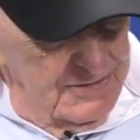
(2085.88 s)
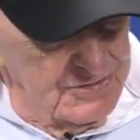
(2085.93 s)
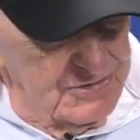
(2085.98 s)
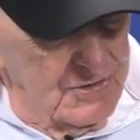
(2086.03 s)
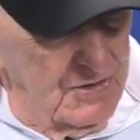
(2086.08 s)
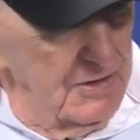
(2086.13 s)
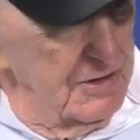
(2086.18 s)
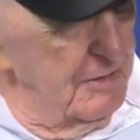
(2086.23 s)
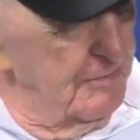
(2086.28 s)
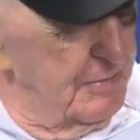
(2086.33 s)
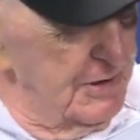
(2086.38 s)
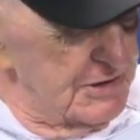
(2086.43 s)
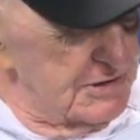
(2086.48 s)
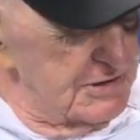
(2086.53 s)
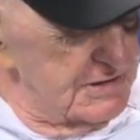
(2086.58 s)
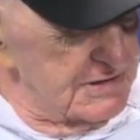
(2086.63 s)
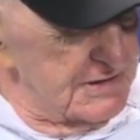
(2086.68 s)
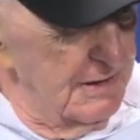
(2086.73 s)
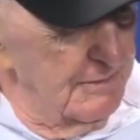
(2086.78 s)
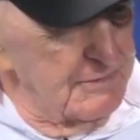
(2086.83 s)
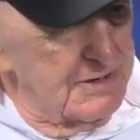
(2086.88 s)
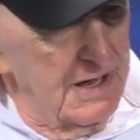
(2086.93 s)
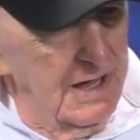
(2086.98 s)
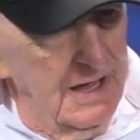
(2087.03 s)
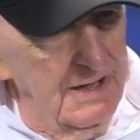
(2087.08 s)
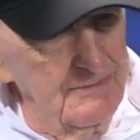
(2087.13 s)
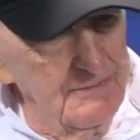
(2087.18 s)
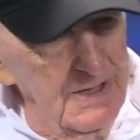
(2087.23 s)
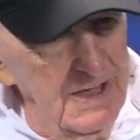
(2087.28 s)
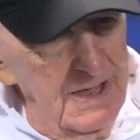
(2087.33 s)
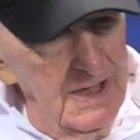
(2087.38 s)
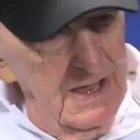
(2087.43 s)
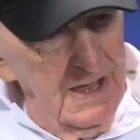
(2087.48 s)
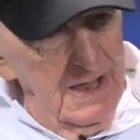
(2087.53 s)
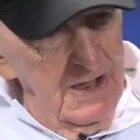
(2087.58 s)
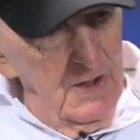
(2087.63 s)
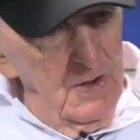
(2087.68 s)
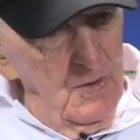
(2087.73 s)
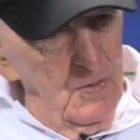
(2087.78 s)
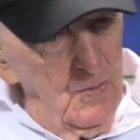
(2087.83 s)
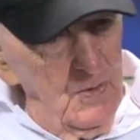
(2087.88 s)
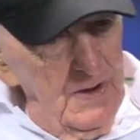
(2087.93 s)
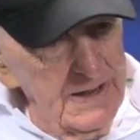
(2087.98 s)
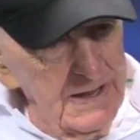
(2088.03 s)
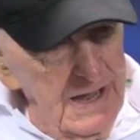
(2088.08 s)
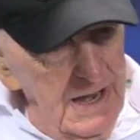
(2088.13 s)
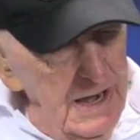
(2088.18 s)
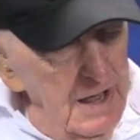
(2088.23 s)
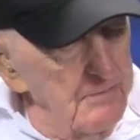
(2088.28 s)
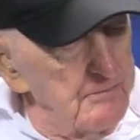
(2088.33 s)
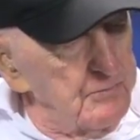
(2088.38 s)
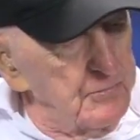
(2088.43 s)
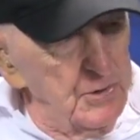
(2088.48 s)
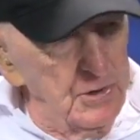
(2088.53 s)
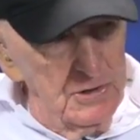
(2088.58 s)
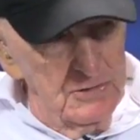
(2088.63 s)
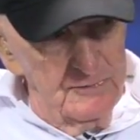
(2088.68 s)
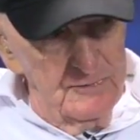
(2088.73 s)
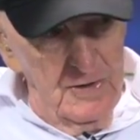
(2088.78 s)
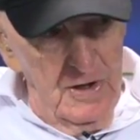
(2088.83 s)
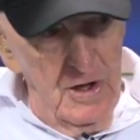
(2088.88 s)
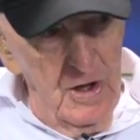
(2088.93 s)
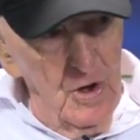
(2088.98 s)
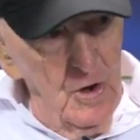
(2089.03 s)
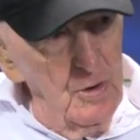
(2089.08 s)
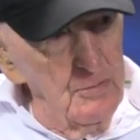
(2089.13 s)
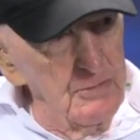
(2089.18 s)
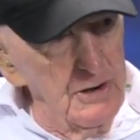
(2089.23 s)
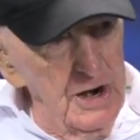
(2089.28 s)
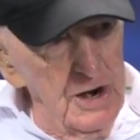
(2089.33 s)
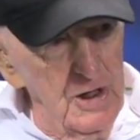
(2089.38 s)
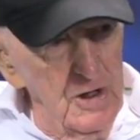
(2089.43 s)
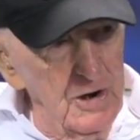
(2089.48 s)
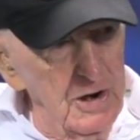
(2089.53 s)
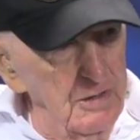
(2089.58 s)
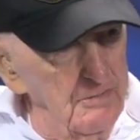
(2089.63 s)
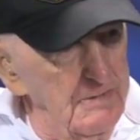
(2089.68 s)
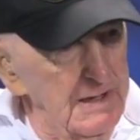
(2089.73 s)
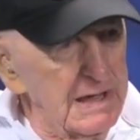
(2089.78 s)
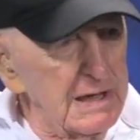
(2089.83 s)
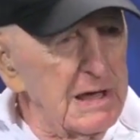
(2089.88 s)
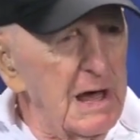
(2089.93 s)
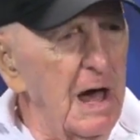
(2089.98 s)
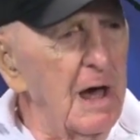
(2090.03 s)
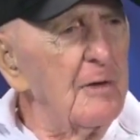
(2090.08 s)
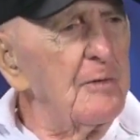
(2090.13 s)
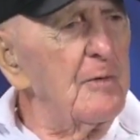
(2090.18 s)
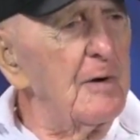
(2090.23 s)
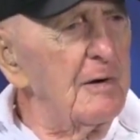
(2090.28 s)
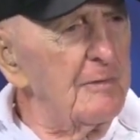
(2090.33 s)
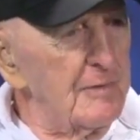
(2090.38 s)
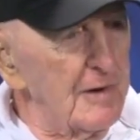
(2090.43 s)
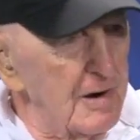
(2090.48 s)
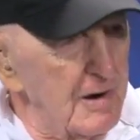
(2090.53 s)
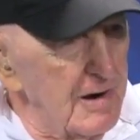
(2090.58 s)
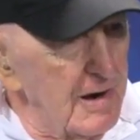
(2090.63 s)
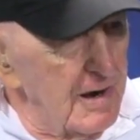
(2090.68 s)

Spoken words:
show you a picture sometime. We got a beautiful home right on the Mekong River.